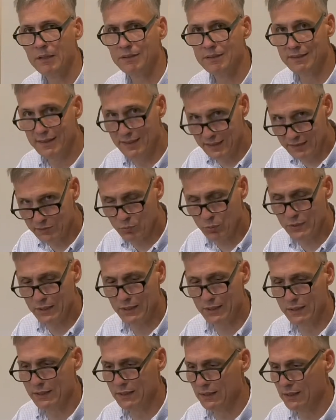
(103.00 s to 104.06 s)
this
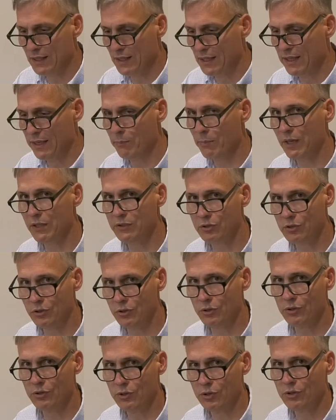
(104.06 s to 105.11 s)
week and make
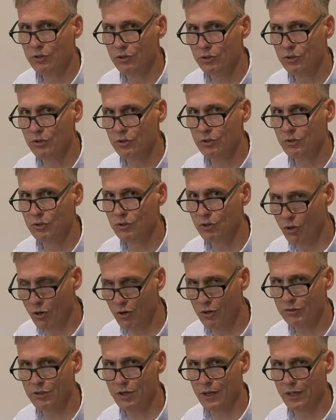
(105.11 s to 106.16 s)
sure your
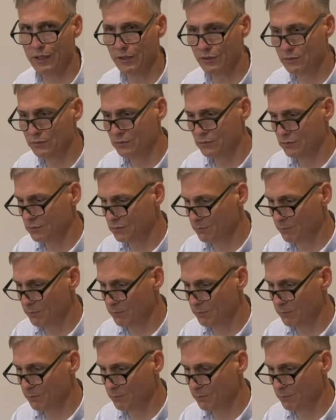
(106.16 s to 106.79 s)
heart's clean.